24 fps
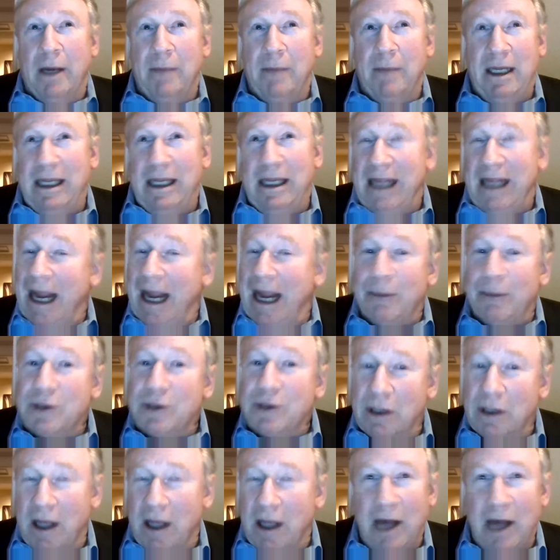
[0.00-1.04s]
He
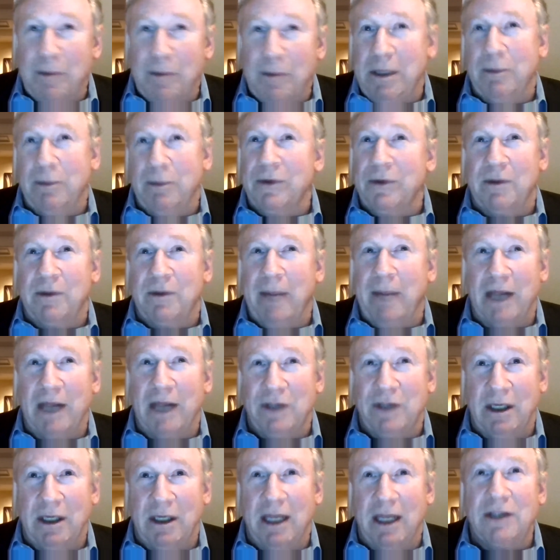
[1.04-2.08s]
captured a lot of people's
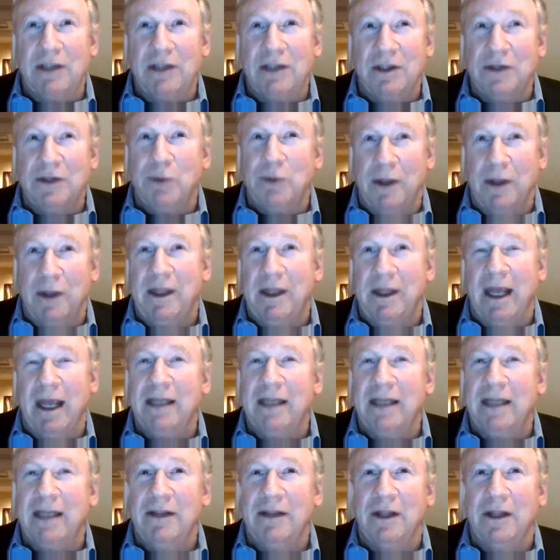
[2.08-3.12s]
imaginations with the
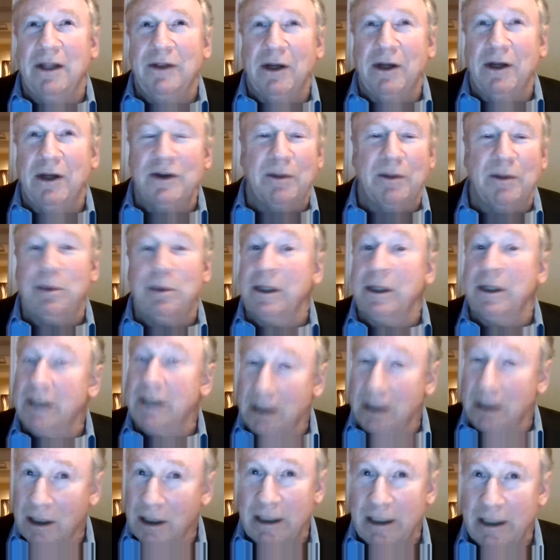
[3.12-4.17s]
idea that there's a
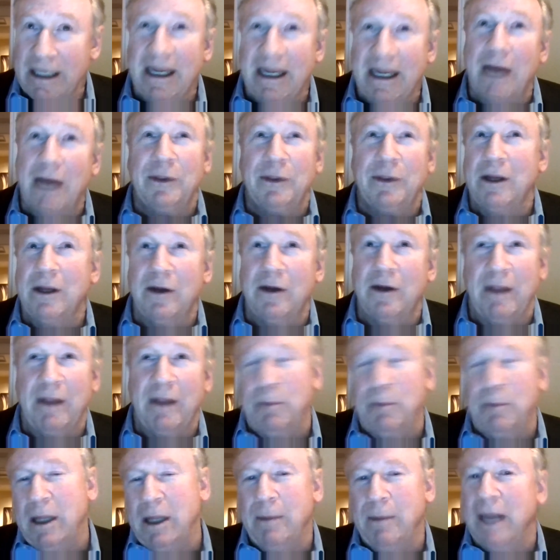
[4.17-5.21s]
political elite out there and they
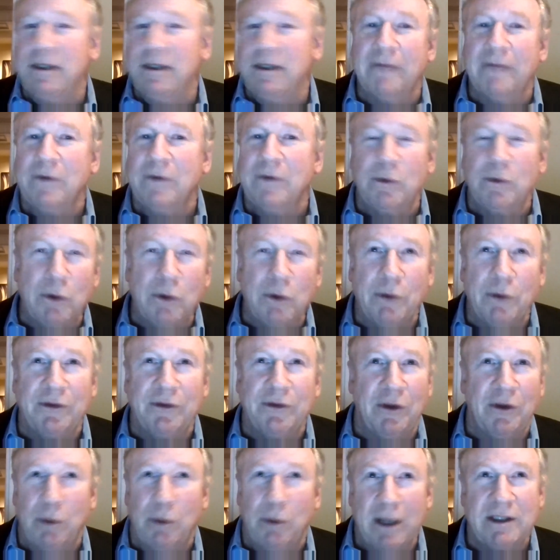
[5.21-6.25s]
play by different rules
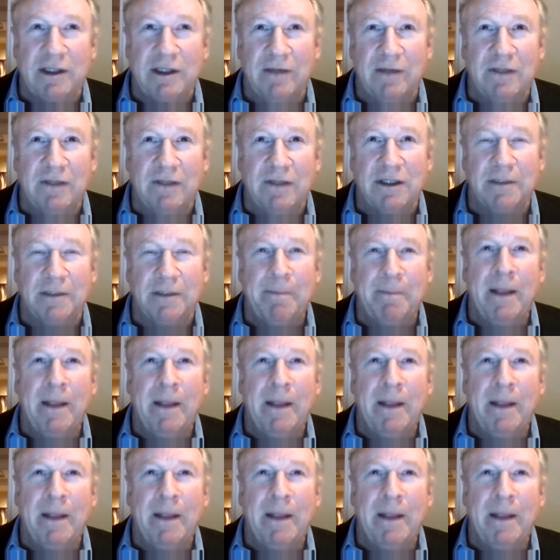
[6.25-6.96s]
than the rest of us.